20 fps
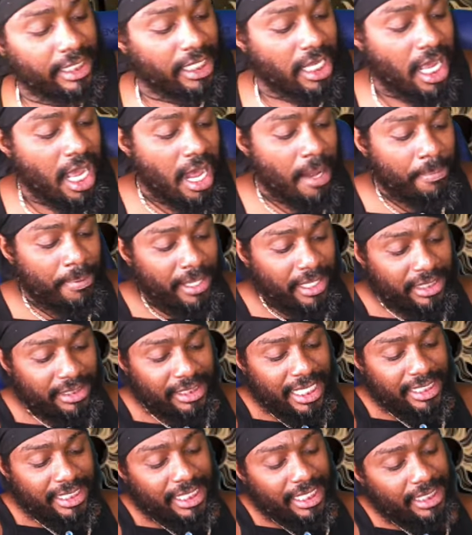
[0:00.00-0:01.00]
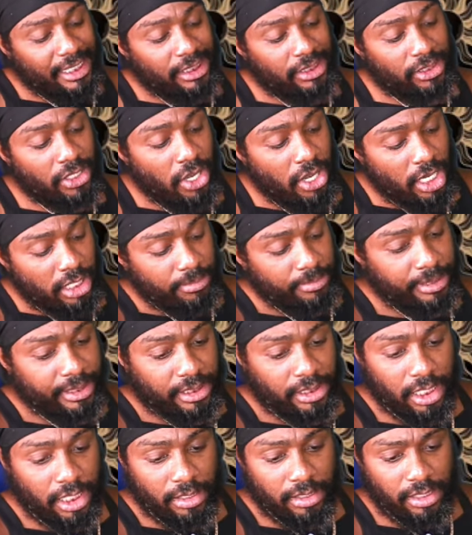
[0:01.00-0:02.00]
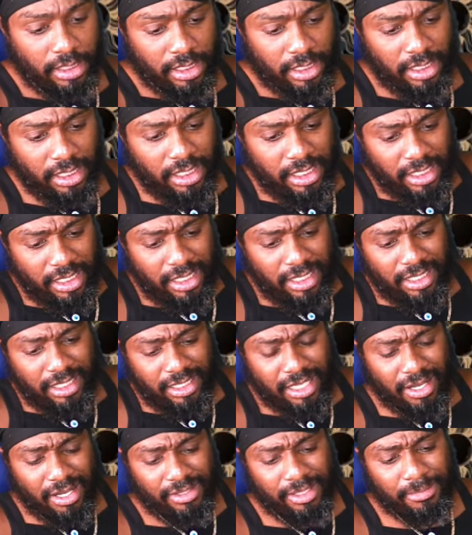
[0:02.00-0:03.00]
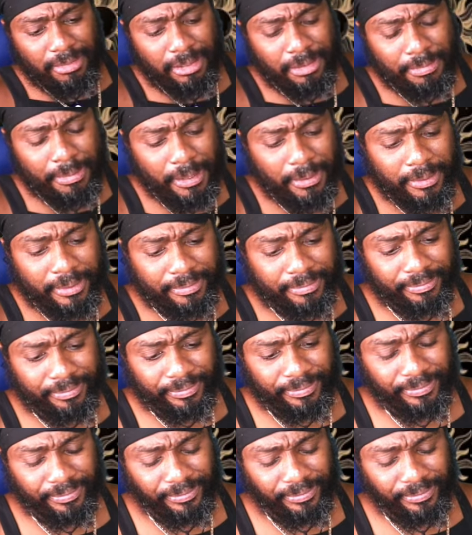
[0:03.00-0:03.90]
deck. I apologize. I got these cards mixed up. Talk to me, spirit.